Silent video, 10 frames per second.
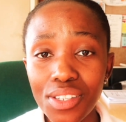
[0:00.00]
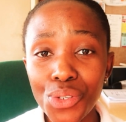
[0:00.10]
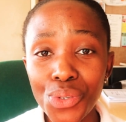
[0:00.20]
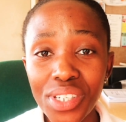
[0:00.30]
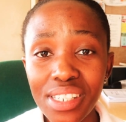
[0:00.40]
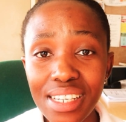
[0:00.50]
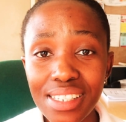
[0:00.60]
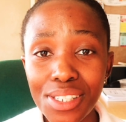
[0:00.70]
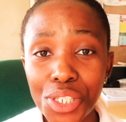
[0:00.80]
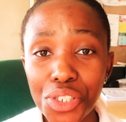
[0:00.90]
you
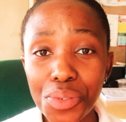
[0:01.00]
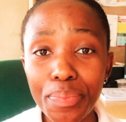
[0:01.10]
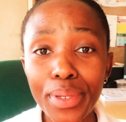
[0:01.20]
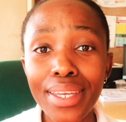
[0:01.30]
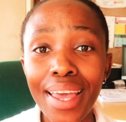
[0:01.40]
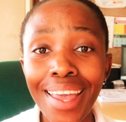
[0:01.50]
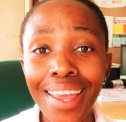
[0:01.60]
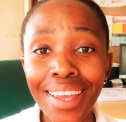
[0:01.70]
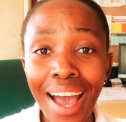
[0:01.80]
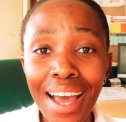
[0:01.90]
need to be
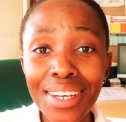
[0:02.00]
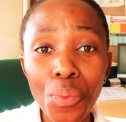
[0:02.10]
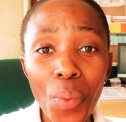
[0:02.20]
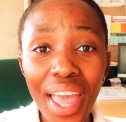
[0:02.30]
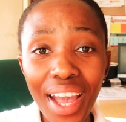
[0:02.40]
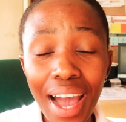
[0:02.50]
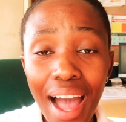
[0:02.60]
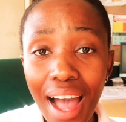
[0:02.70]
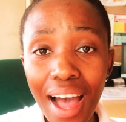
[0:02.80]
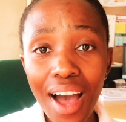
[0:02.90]
a hard
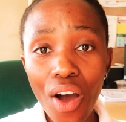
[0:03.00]
worker,